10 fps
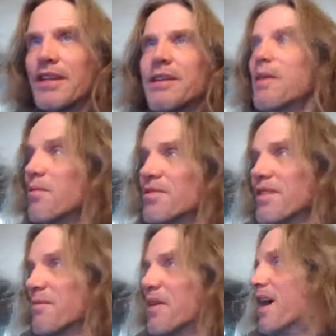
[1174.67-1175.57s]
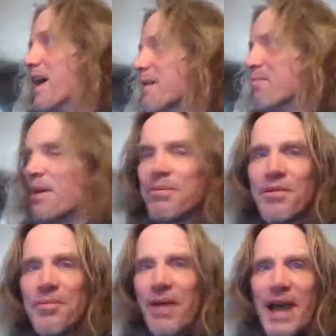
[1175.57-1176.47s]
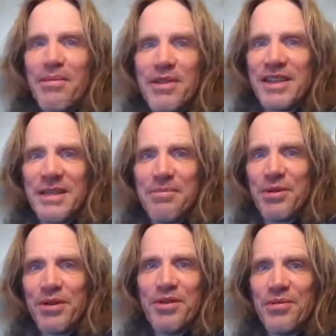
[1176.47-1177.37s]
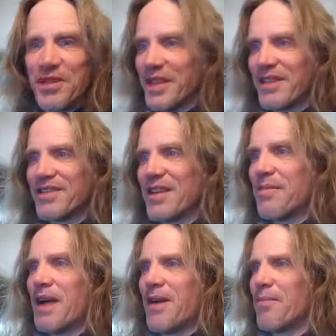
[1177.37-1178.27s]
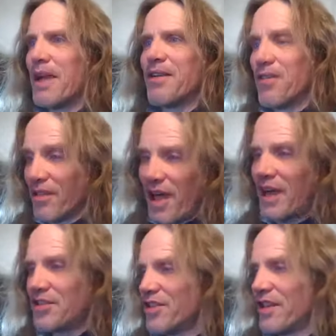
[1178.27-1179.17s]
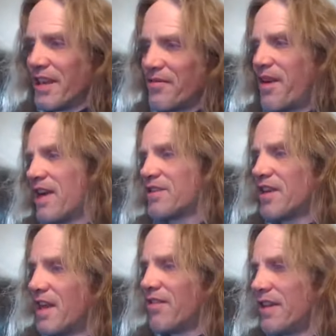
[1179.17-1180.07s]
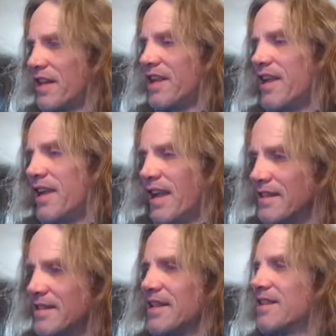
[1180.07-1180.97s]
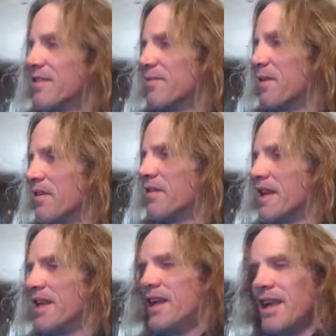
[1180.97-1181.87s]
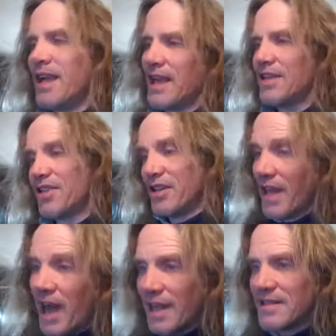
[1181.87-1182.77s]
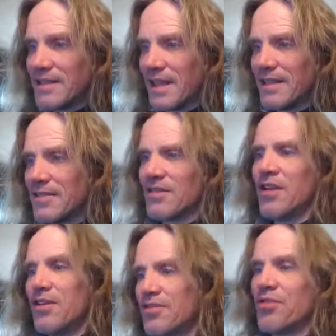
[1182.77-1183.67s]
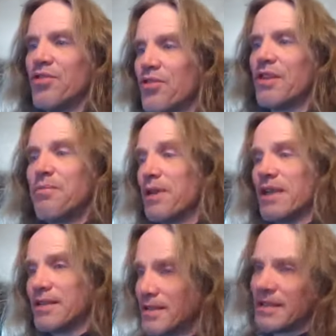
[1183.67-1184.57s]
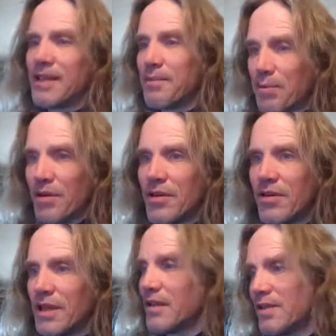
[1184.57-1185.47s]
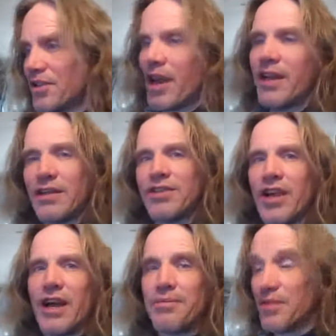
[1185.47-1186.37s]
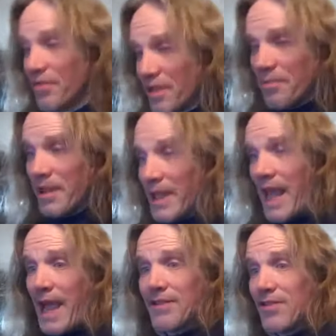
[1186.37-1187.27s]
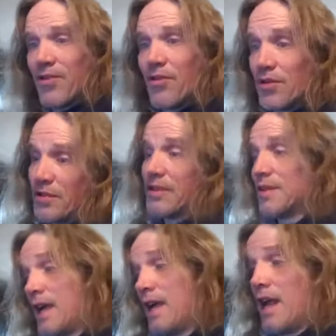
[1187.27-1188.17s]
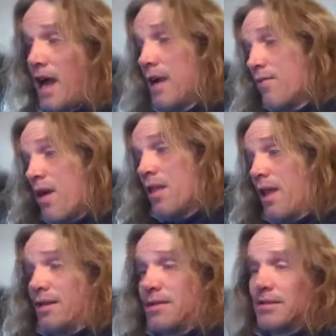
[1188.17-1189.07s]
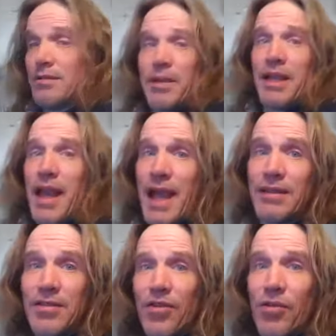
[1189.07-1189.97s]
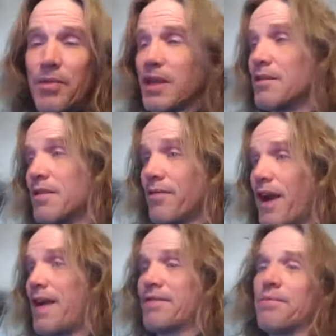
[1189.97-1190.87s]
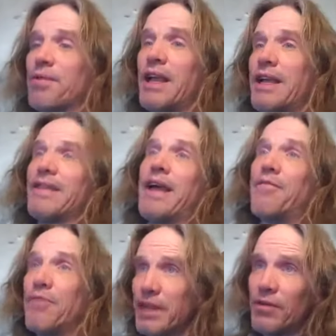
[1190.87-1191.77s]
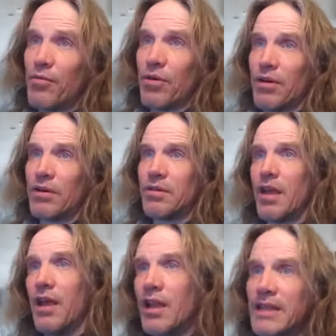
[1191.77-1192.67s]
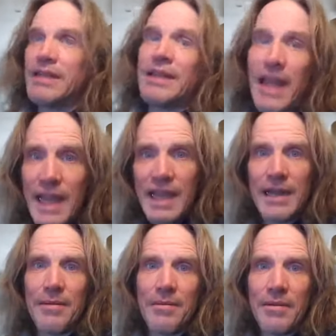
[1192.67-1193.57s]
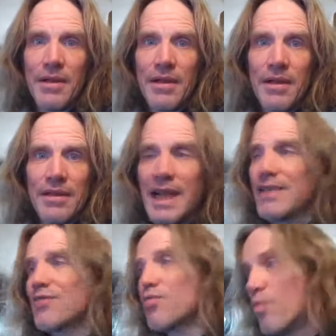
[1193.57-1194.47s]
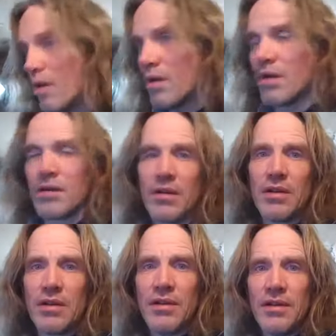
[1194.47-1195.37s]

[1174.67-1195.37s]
to come up with some kind of bibble babbly boo where you can somehow make logic and rationality and sensibility into nonsense so you can be a silly bull in the china shop, so you can be an asshole. You're just saying, I want license to be an asshole because if I have to play in that real world, damn, that's work.